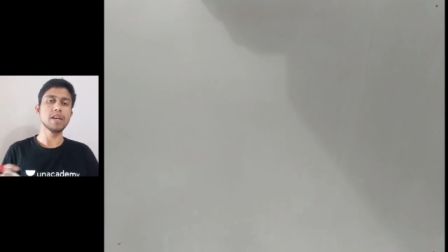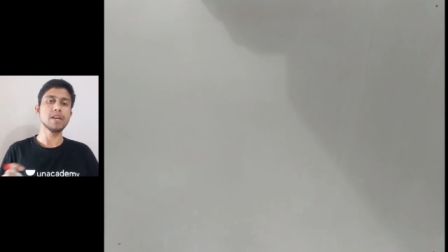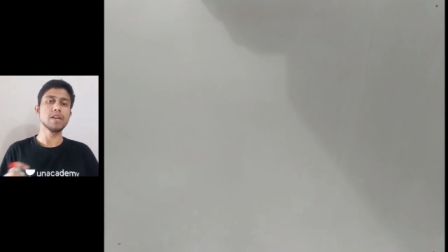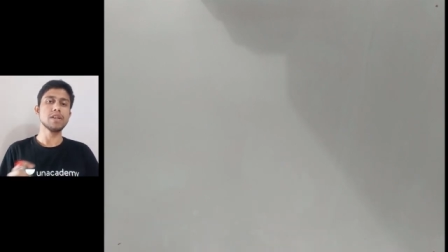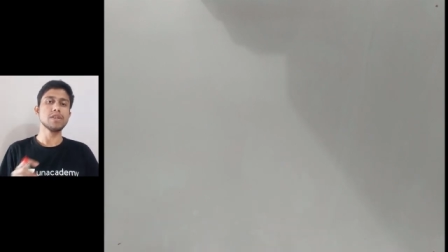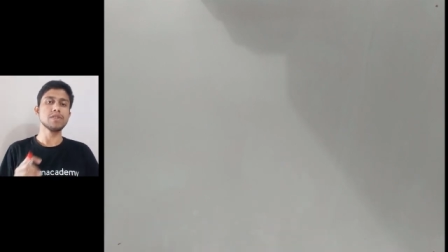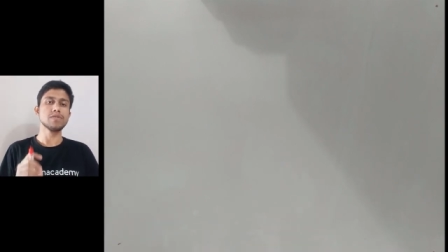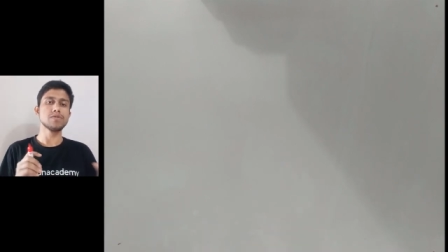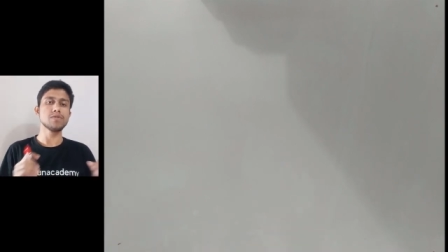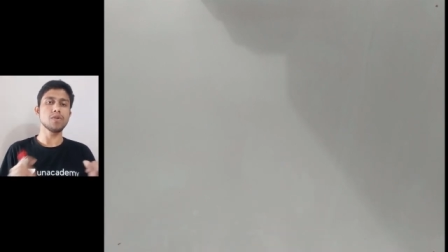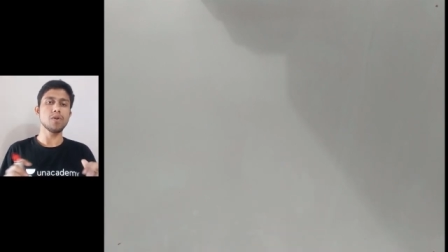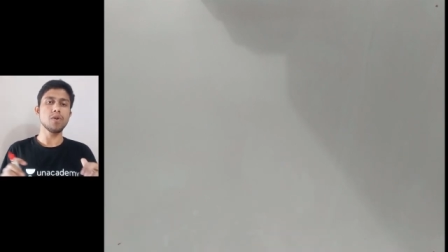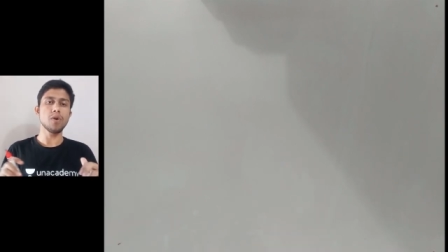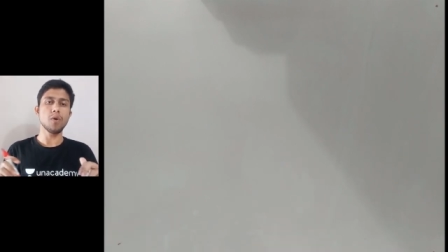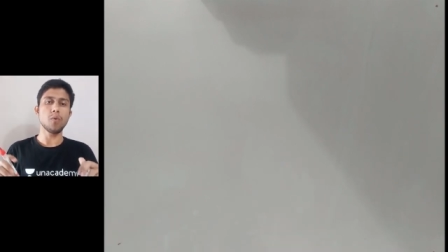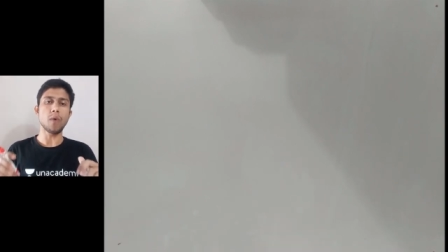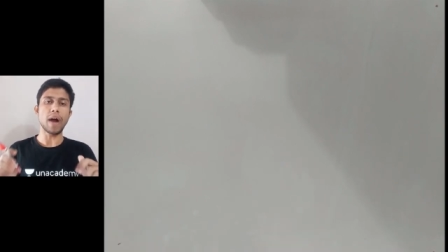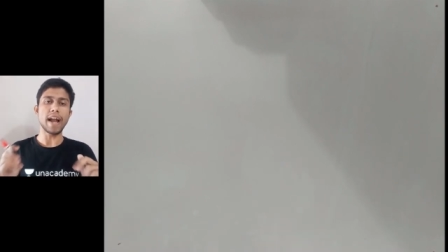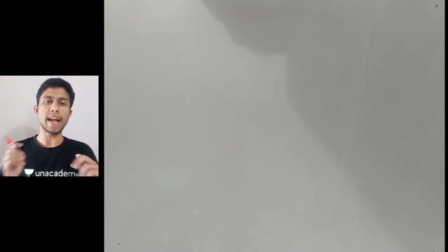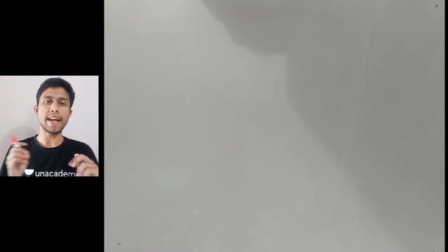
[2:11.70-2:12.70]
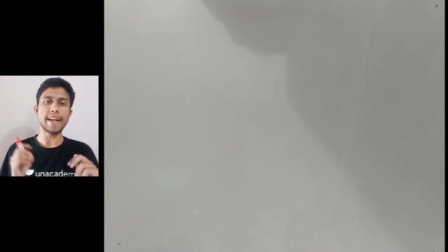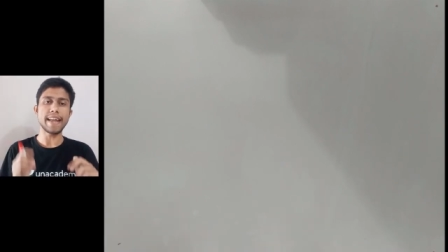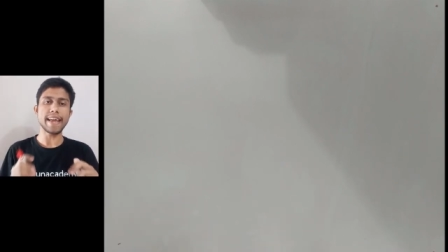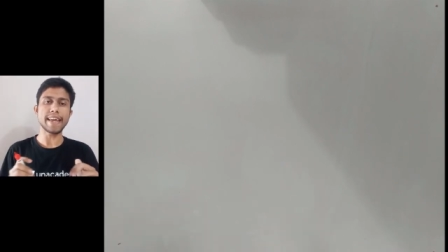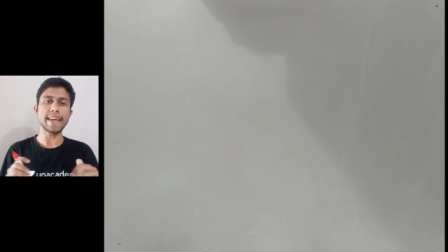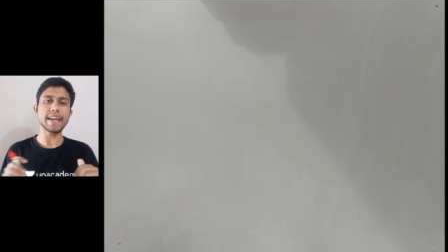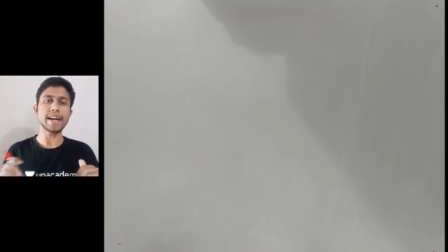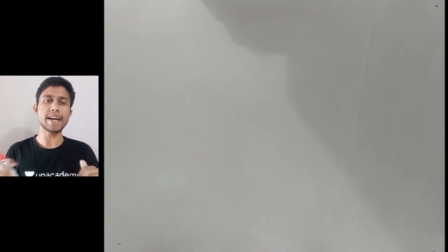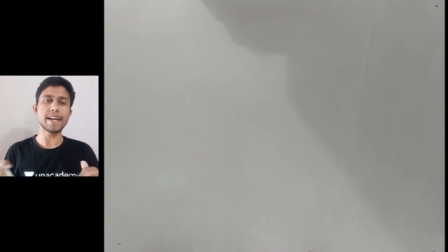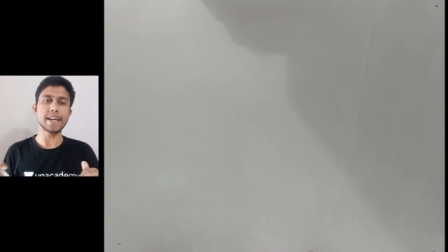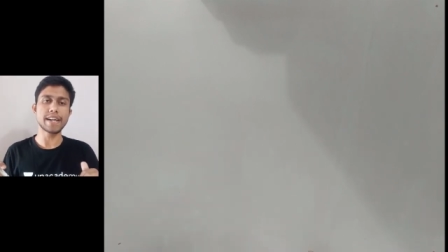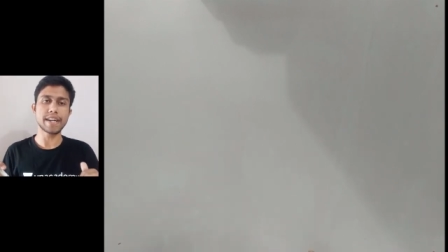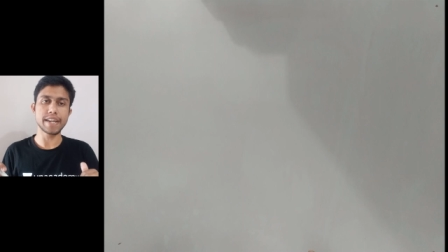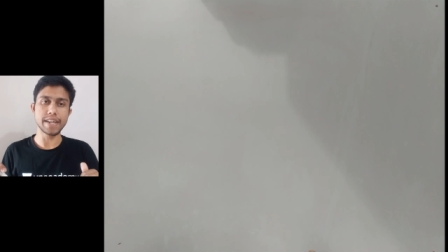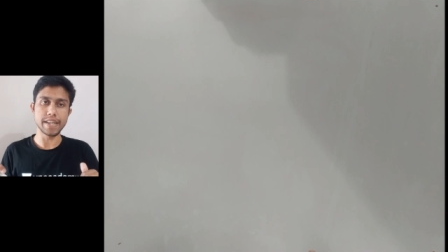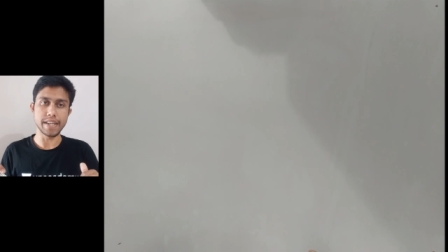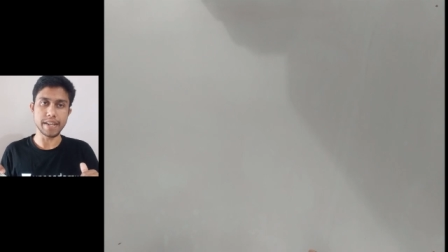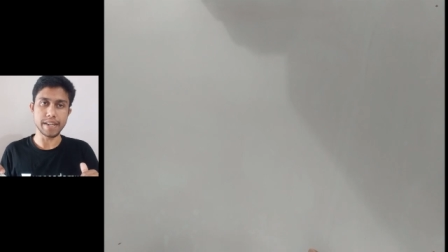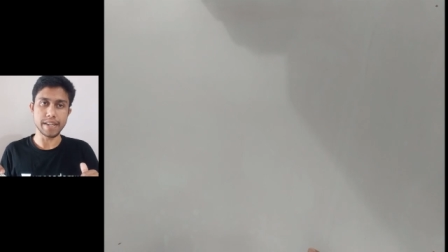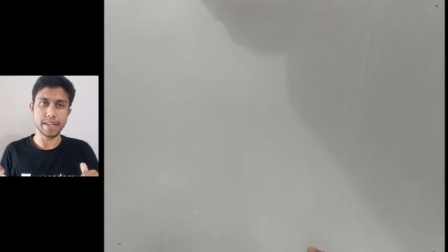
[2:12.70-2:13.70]
So while taking a
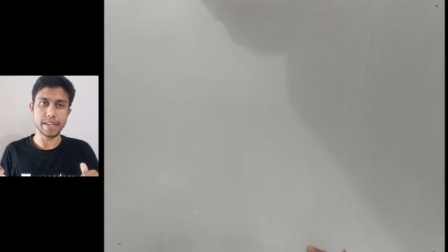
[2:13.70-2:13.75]
turn,